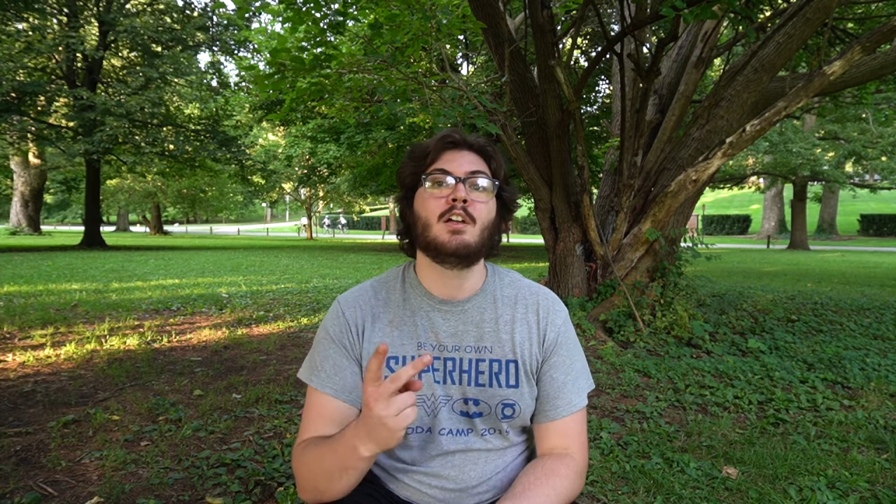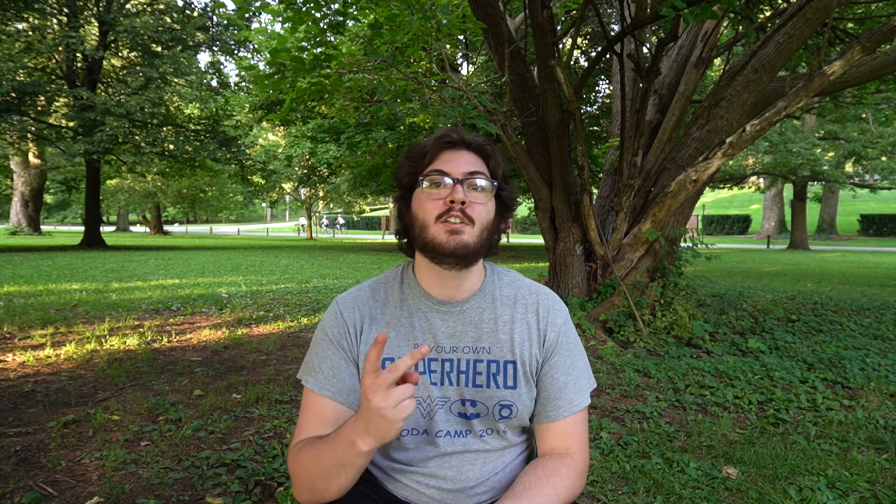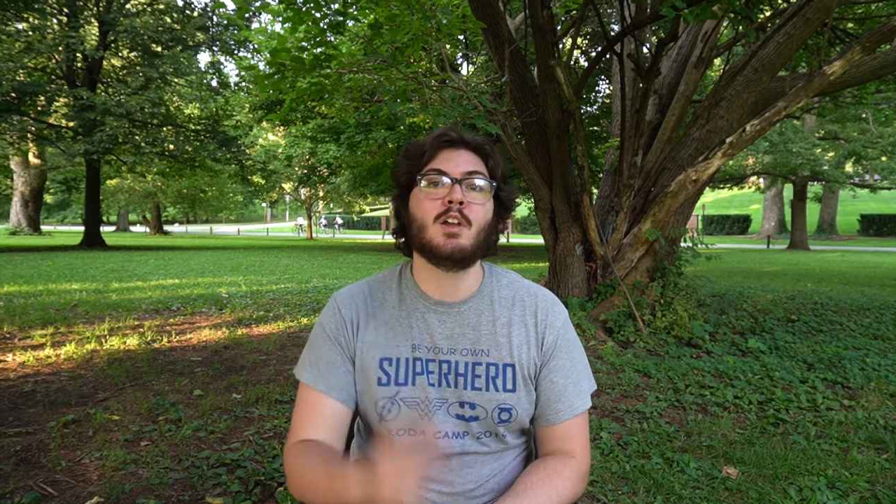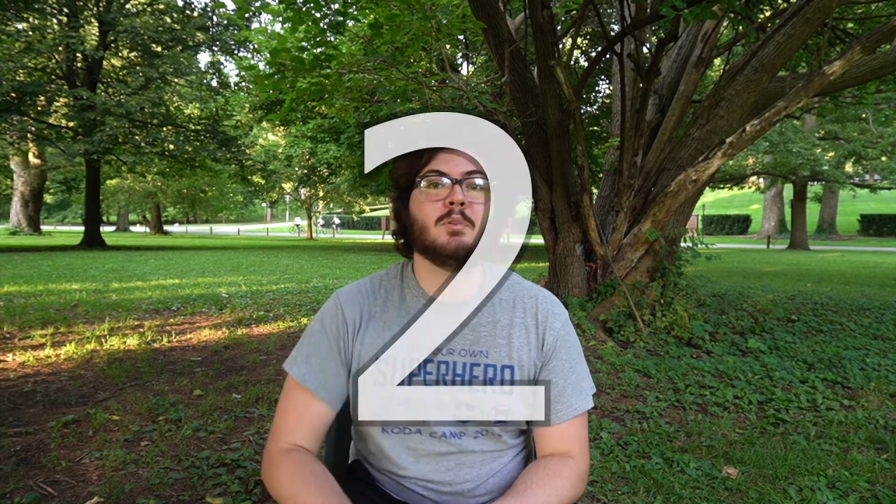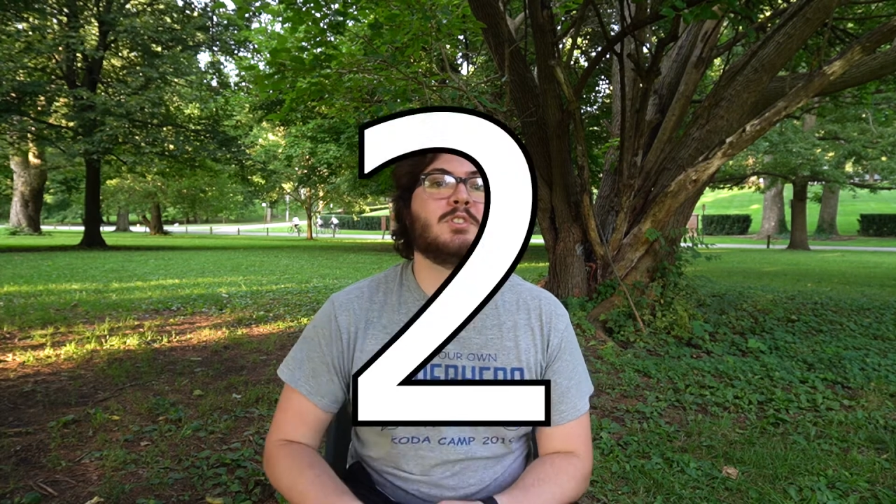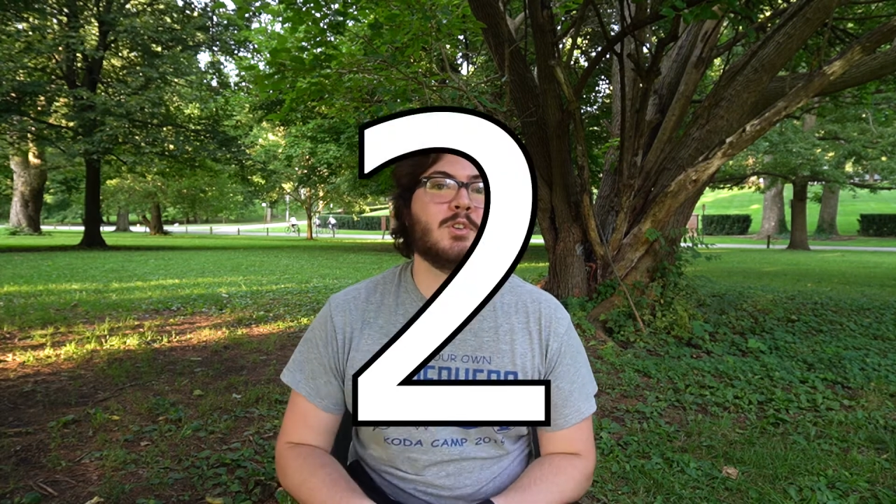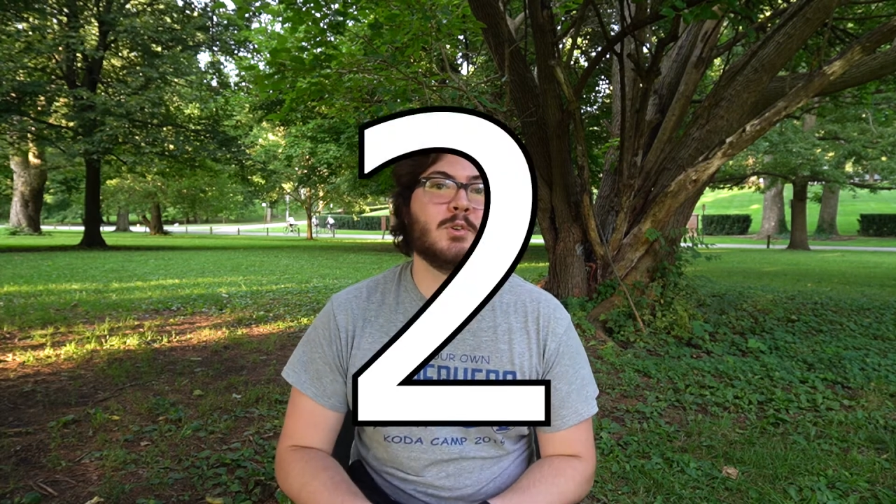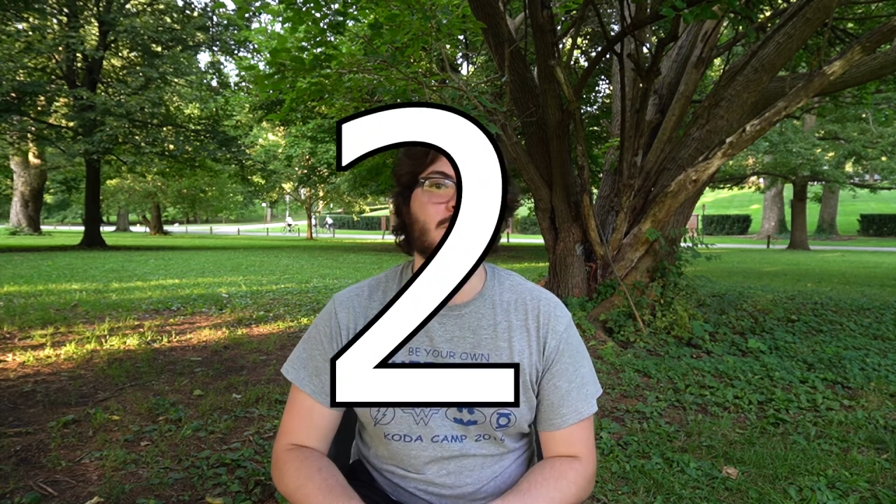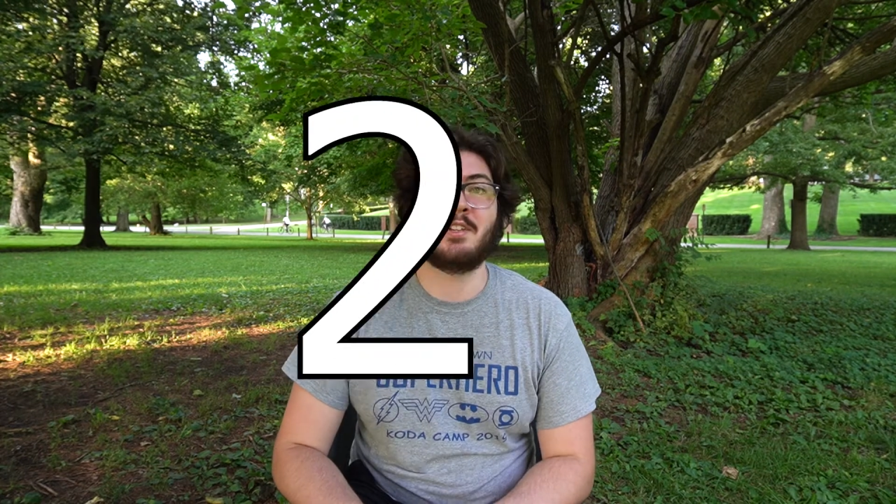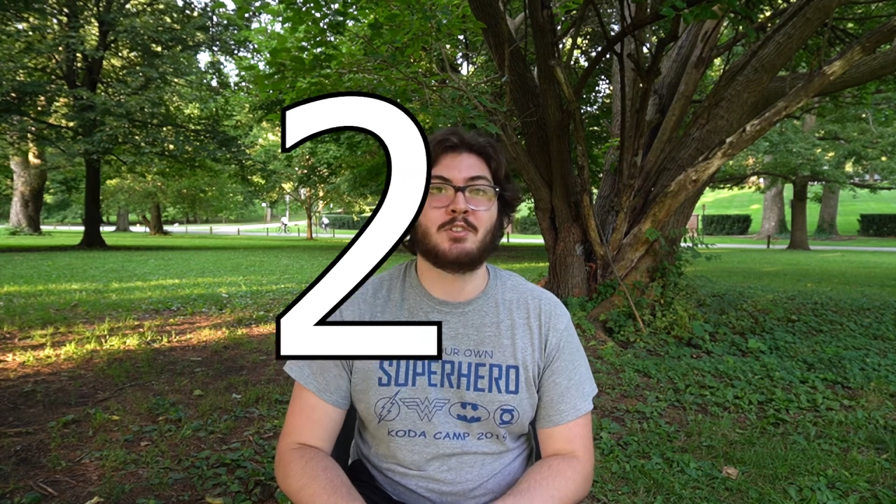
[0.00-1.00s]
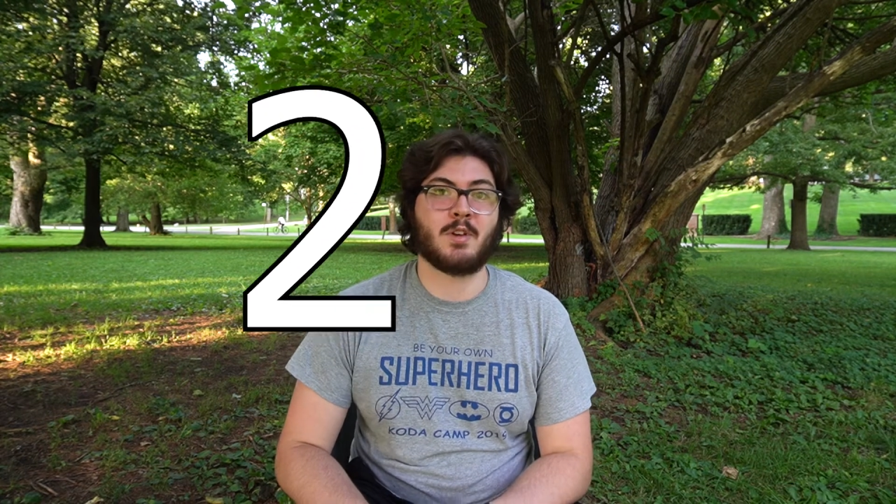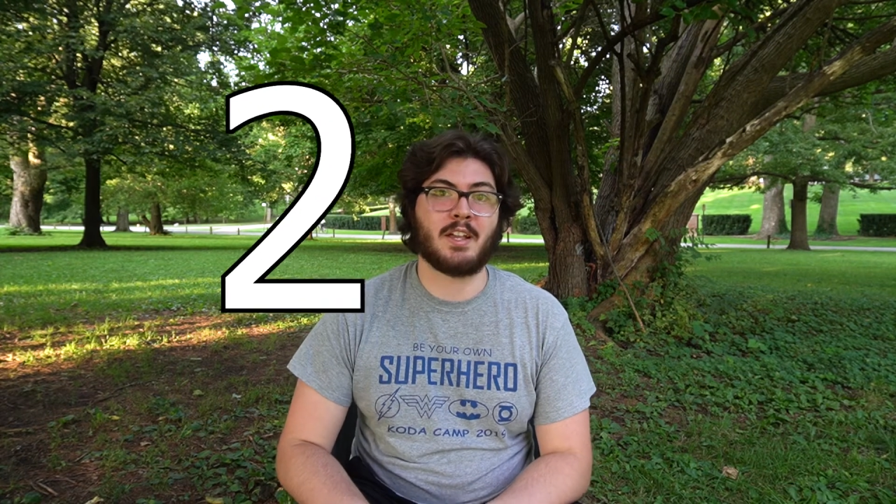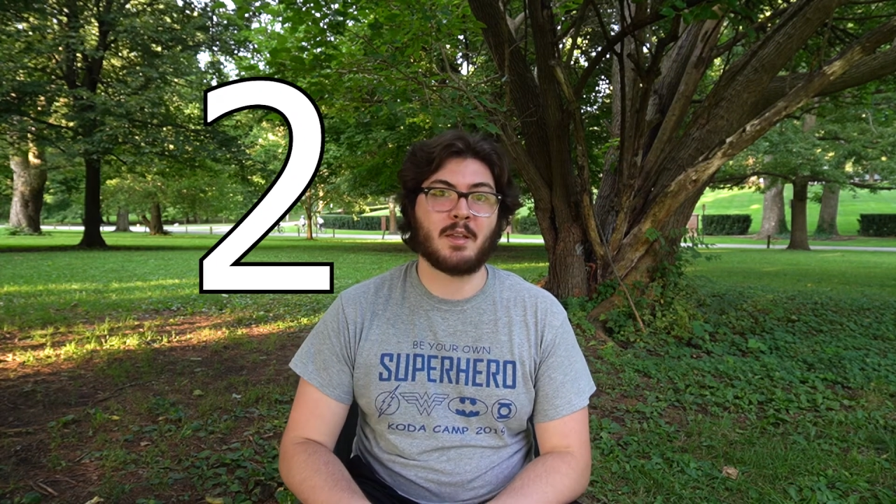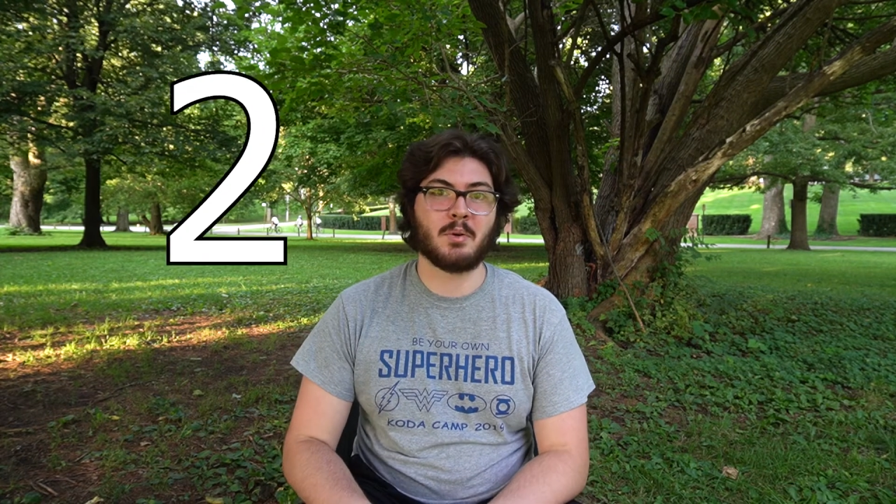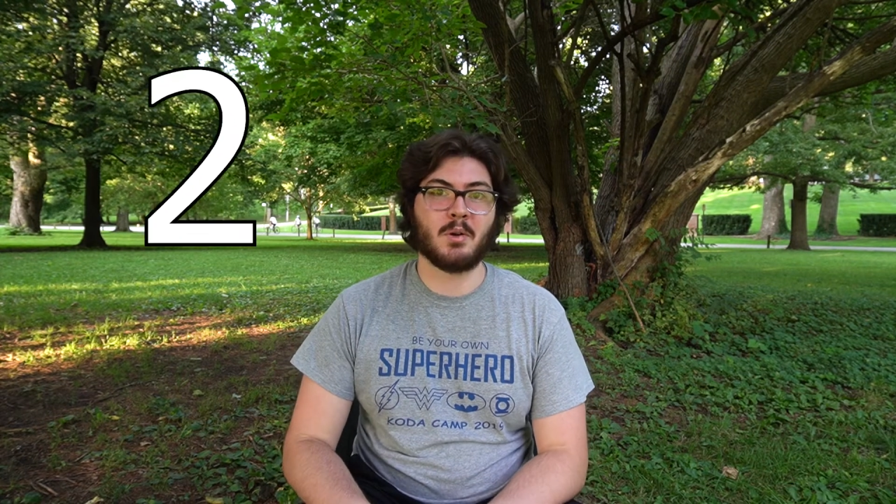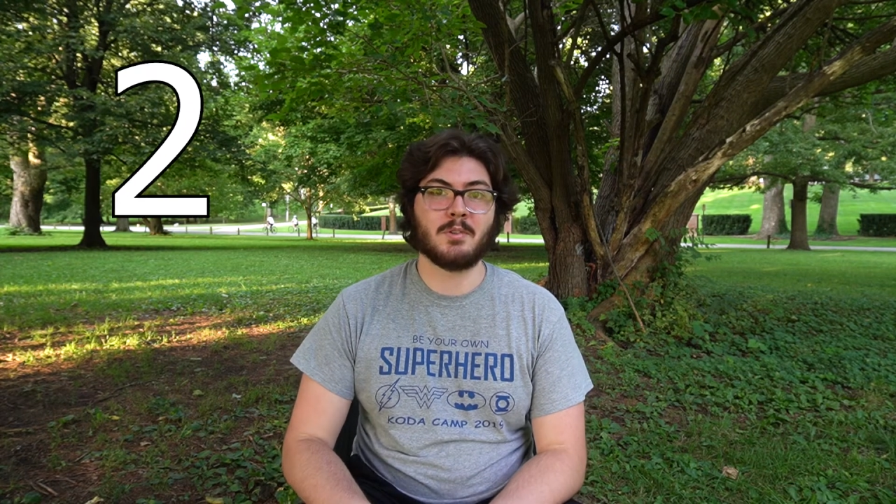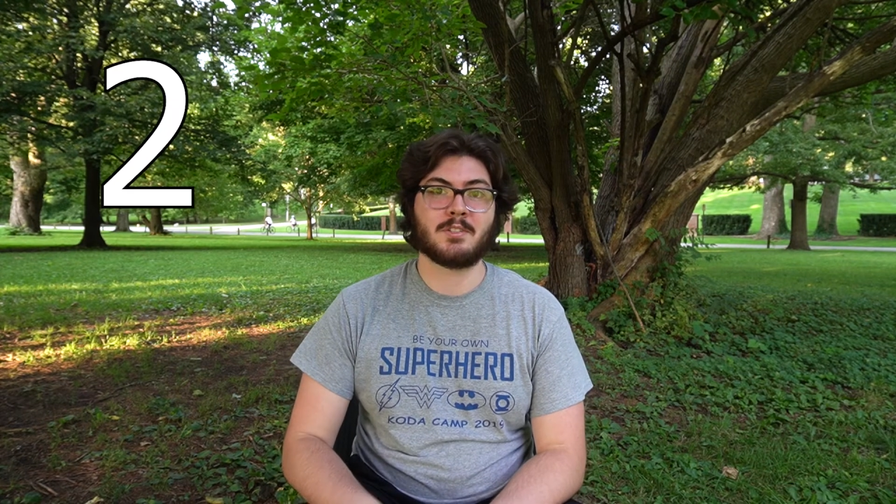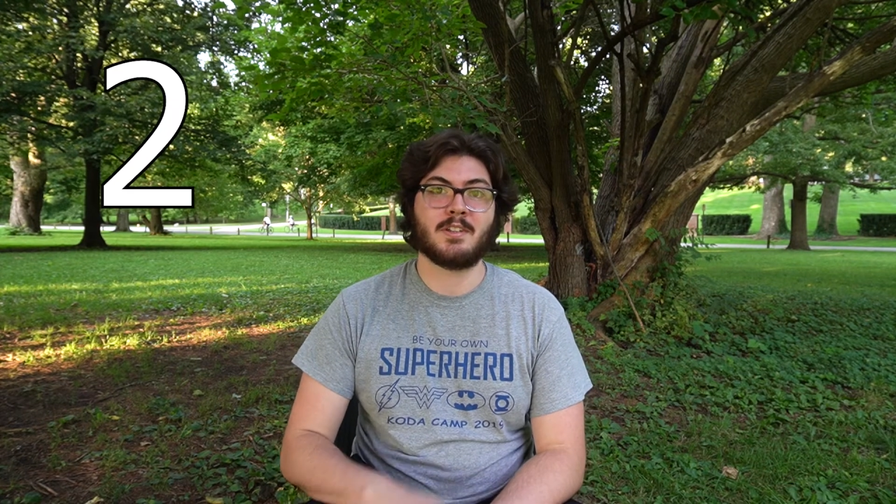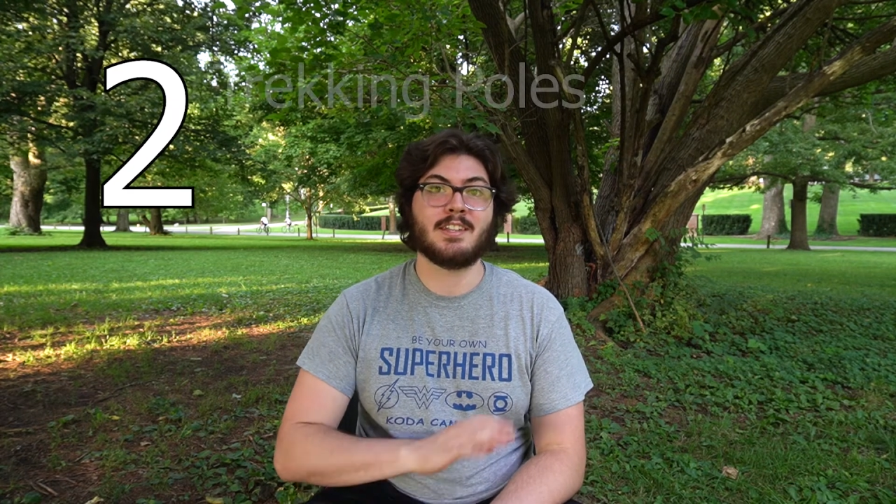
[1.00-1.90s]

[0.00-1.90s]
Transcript: Number 2 is trekking poles.